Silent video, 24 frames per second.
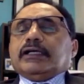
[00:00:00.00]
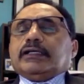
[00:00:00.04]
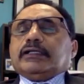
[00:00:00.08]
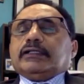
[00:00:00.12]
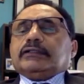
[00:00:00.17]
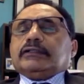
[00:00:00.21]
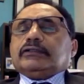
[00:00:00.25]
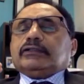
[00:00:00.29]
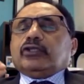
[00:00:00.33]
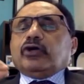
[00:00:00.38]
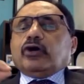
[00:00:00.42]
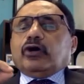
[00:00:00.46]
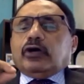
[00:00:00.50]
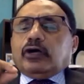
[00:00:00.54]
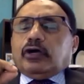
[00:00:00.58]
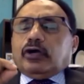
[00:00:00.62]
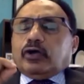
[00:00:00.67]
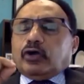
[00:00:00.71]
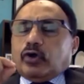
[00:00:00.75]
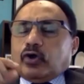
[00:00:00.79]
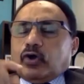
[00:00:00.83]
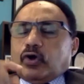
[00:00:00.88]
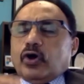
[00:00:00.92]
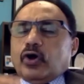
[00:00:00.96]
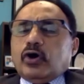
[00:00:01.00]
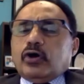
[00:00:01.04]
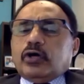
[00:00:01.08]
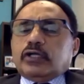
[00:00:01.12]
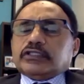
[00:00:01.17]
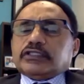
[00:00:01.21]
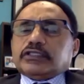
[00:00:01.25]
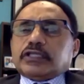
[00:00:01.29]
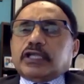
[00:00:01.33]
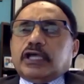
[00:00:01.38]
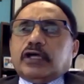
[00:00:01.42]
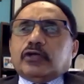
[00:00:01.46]
the
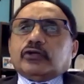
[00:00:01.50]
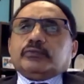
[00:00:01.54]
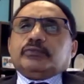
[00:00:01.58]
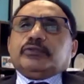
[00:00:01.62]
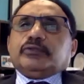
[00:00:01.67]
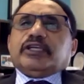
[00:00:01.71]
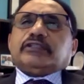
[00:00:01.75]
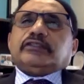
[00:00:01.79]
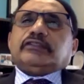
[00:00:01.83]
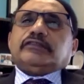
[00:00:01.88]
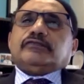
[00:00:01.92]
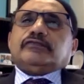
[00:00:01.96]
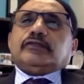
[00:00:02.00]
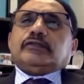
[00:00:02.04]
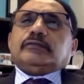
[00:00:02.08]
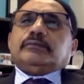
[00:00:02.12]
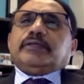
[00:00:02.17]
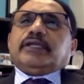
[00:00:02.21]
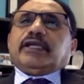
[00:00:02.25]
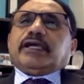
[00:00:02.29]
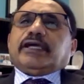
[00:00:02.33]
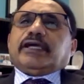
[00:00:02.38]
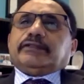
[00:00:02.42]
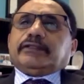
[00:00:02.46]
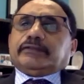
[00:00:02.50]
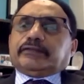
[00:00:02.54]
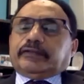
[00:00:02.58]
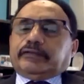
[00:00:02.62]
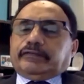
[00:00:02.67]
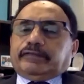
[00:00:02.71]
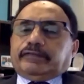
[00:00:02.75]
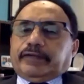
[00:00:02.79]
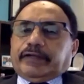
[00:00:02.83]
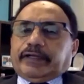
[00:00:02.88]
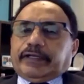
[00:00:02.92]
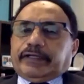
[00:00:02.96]
goals and objectives will be
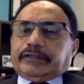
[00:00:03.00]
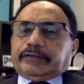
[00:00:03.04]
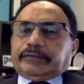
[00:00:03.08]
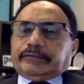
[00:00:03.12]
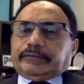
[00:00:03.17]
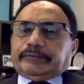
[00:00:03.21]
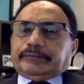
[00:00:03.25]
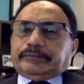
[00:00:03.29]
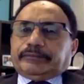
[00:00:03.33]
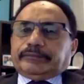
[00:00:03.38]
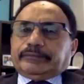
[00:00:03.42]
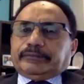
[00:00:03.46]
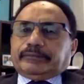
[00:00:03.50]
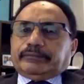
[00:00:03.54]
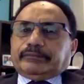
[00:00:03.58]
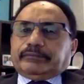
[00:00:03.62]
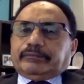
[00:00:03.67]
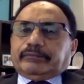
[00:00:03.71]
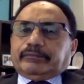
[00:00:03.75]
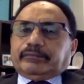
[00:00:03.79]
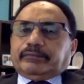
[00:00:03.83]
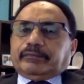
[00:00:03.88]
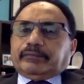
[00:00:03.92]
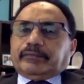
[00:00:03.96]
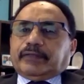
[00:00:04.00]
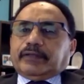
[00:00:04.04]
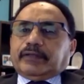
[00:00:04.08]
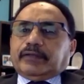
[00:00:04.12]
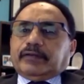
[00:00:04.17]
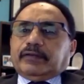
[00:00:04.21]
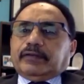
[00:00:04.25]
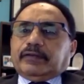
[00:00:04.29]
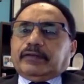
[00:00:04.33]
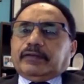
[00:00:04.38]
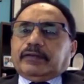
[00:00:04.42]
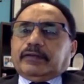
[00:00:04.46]
identified.
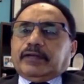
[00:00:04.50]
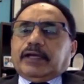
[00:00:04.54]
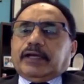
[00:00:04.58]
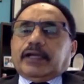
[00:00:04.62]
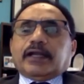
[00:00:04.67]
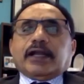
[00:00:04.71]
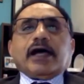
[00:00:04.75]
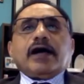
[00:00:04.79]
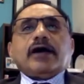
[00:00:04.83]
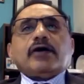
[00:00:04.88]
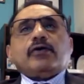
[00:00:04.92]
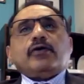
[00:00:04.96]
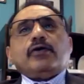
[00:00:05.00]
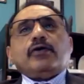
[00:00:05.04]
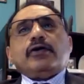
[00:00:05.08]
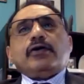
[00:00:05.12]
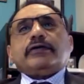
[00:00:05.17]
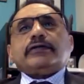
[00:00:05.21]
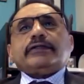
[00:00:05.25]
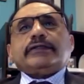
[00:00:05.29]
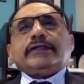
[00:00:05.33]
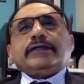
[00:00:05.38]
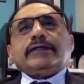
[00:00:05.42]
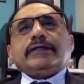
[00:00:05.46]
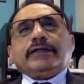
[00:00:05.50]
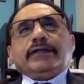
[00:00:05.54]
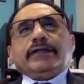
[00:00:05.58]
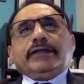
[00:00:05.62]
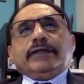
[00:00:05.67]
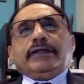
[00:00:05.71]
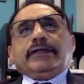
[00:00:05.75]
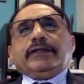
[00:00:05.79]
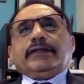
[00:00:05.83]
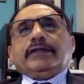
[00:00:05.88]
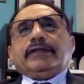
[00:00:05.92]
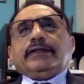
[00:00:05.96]
And
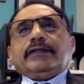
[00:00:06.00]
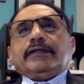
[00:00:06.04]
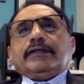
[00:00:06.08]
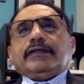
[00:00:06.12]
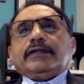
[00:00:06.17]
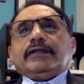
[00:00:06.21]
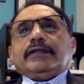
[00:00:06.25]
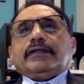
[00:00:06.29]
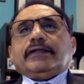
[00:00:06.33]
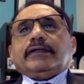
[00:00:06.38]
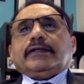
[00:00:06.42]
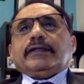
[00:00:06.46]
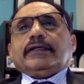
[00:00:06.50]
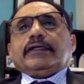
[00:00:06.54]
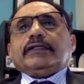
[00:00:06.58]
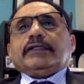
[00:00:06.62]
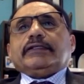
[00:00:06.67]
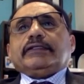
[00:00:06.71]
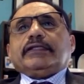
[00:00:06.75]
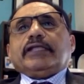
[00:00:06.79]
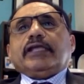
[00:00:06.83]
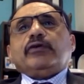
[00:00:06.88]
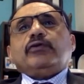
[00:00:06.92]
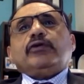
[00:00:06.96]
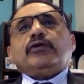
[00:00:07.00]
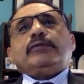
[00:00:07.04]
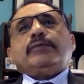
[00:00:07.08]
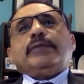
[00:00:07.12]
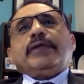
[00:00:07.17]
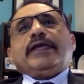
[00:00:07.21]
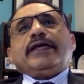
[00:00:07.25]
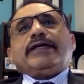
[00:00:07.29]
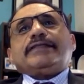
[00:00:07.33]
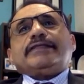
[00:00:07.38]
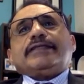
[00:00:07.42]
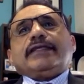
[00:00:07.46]
accordingly, there will
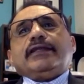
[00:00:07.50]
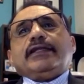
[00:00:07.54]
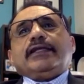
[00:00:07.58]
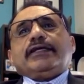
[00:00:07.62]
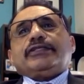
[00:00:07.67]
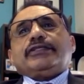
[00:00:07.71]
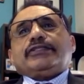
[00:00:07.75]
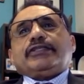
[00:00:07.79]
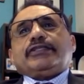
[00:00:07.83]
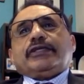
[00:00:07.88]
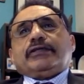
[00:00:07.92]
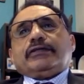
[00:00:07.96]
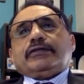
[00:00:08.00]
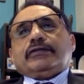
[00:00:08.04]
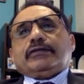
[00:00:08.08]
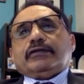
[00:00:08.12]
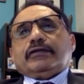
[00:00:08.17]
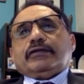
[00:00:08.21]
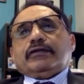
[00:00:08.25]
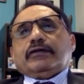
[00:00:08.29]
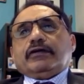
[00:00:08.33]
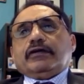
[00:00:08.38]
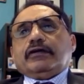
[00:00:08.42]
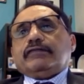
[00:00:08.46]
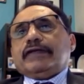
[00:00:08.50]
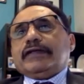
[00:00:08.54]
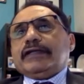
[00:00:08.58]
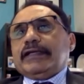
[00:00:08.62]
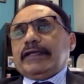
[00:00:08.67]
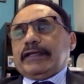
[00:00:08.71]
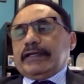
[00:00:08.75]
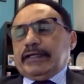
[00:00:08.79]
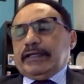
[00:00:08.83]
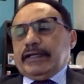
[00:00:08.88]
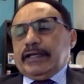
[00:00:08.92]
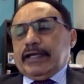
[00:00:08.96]
be a selection of
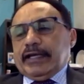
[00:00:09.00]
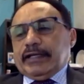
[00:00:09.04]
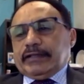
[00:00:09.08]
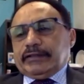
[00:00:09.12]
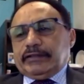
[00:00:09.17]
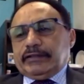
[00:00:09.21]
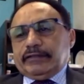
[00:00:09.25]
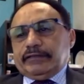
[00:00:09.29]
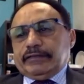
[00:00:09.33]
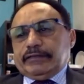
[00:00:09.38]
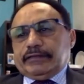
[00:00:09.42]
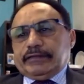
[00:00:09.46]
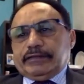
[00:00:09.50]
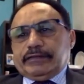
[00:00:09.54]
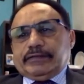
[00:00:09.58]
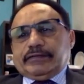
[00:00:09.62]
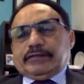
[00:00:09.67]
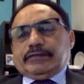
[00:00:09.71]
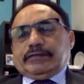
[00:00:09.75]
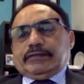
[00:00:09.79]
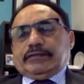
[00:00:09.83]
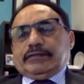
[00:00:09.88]
learning activities